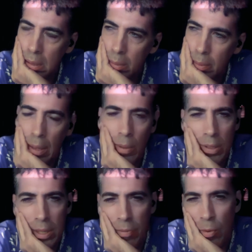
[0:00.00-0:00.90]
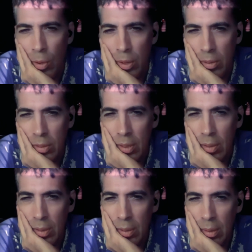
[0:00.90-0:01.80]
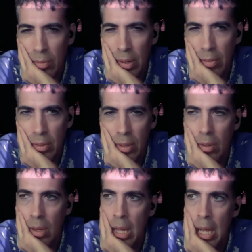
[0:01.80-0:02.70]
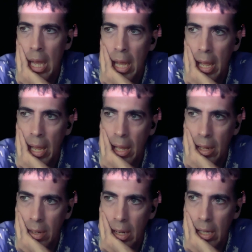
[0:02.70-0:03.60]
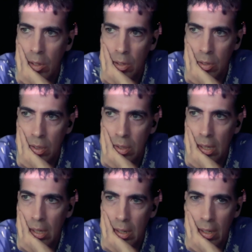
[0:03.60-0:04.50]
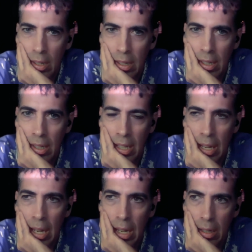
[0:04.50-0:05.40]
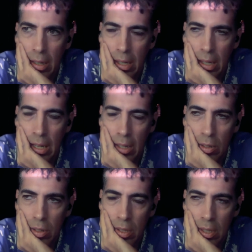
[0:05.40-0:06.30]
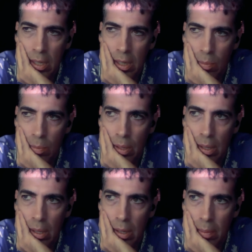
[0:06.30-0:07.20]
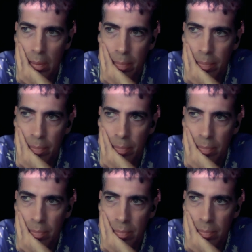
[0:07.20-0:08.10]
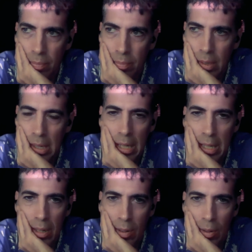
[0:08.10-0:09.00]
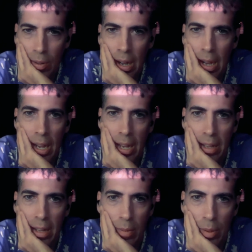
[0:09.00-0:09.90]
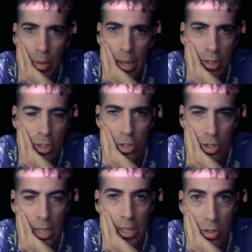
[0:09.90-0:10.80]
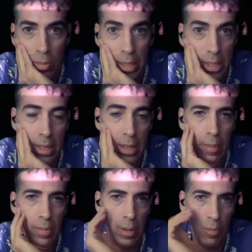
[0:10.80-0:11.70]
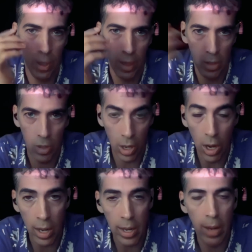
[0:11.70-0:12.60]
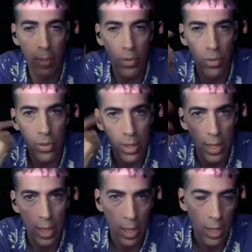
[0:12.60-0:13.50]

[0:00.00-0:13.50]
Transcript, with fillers: I don't know, I want to say four years ago or something, five years ago, and oh, I couldn't. I, yeah, like I couldn't see it with a clear eye. I, I'd just seen it so many times that when I saw it, I was